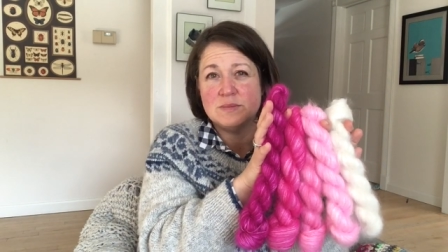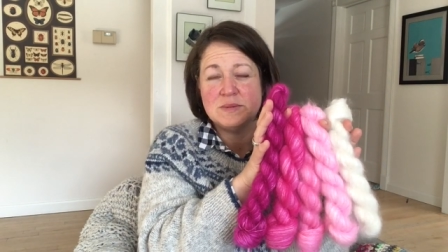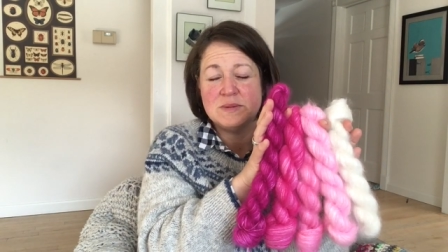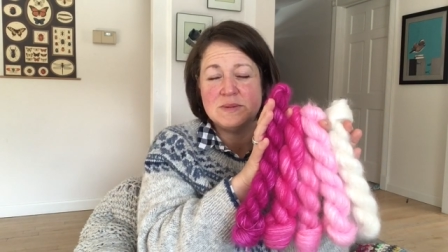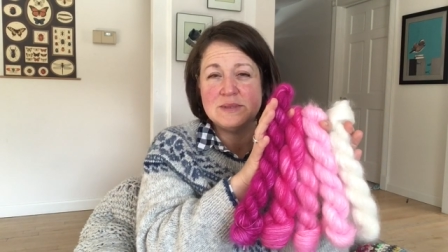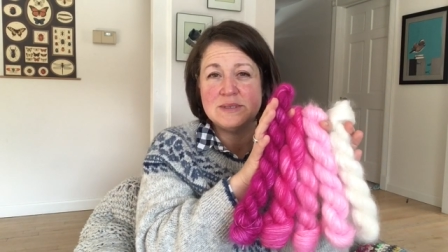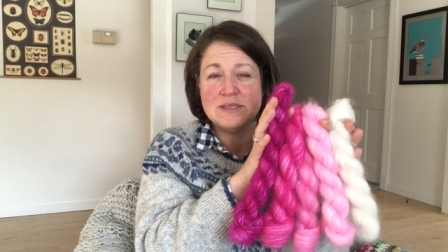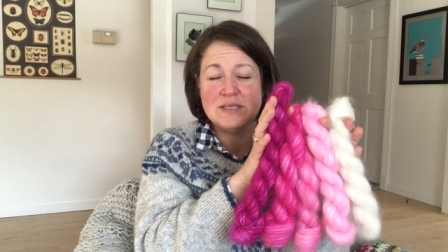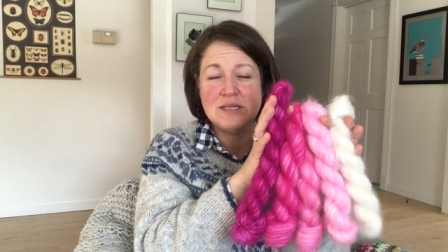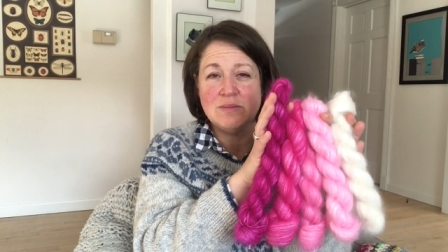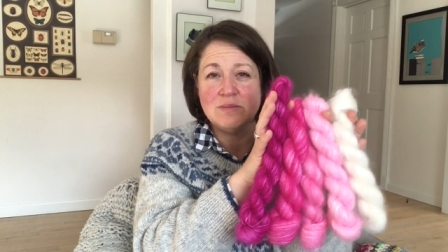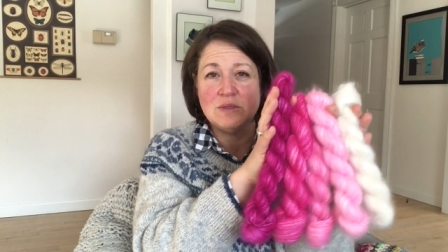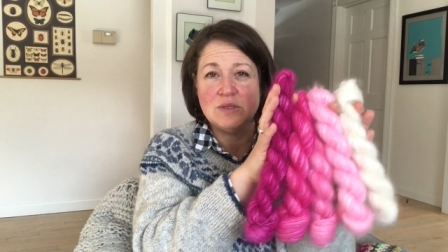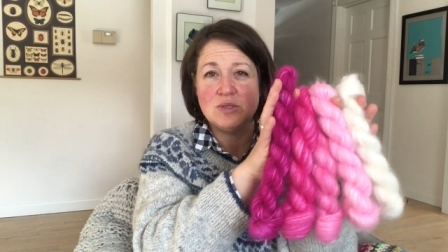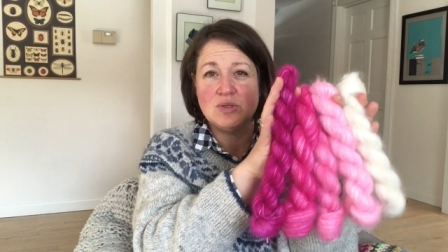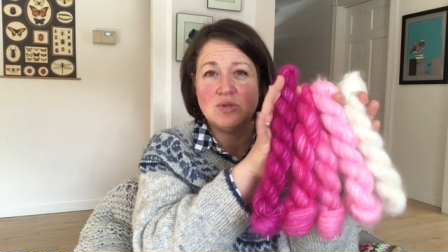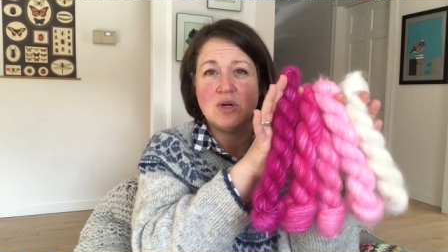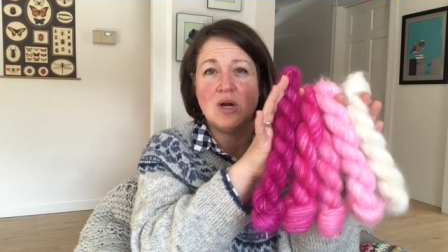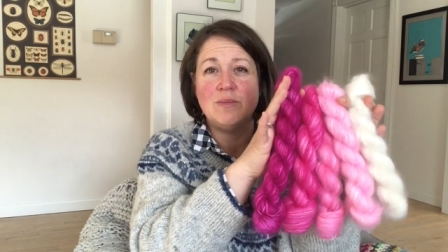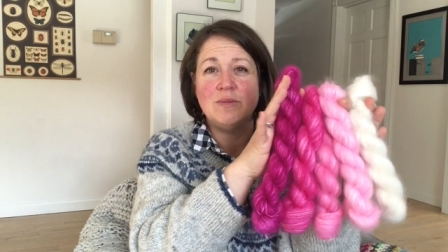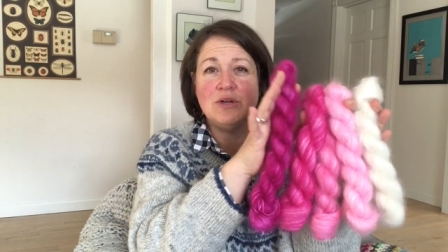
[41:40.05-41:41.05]
seamless
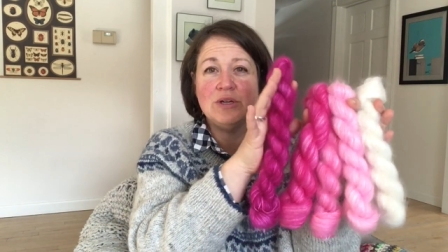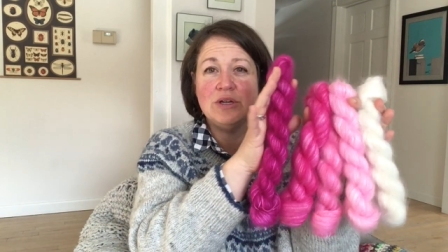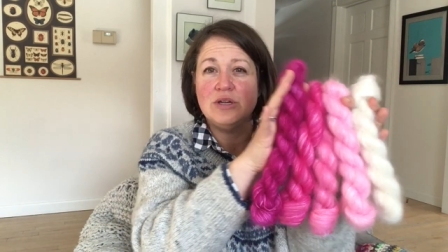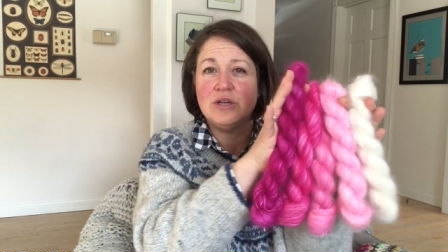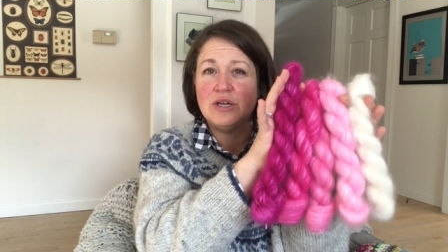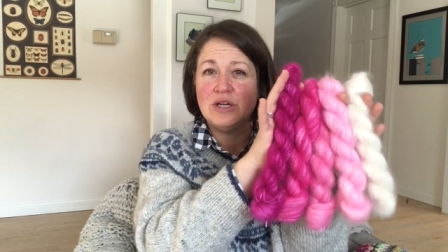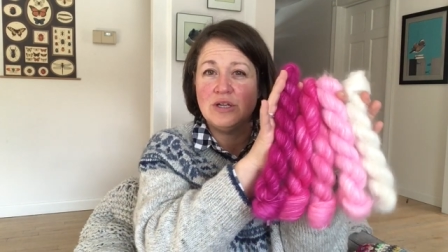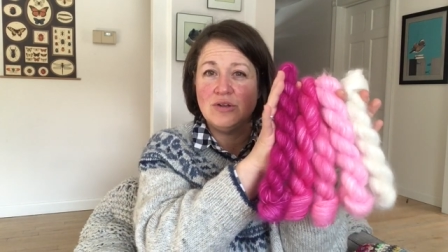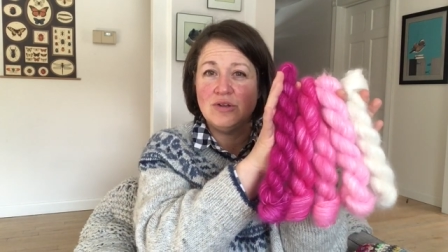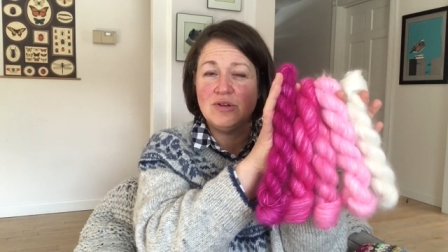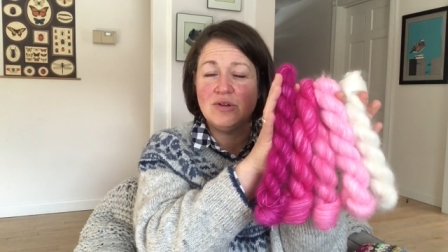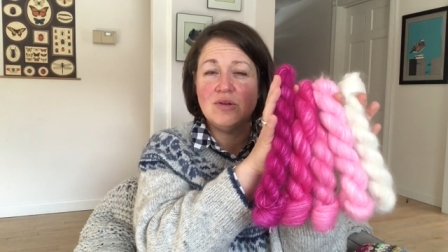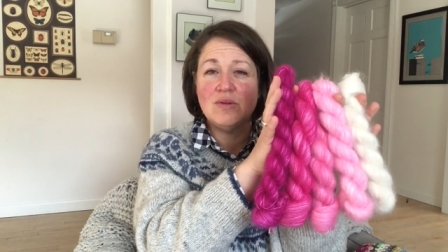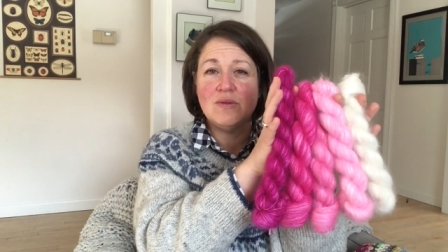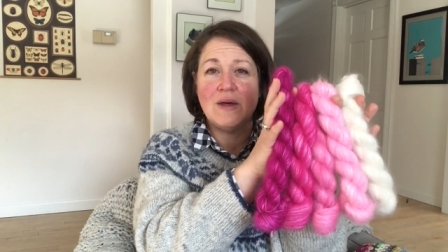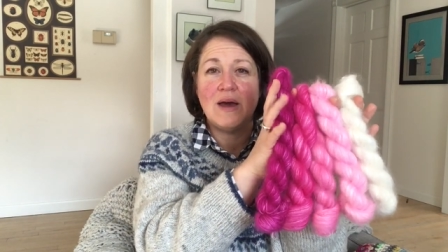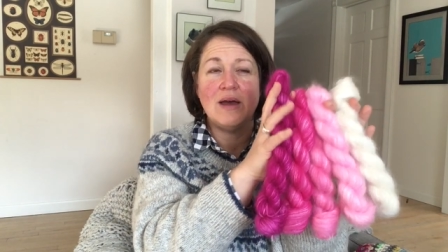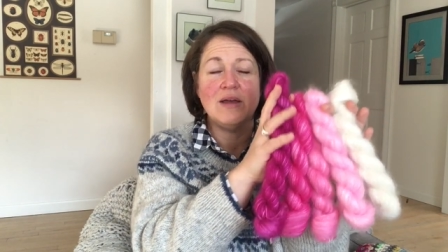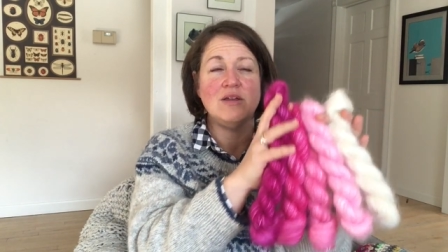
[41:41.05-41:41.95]
drama, you can do that.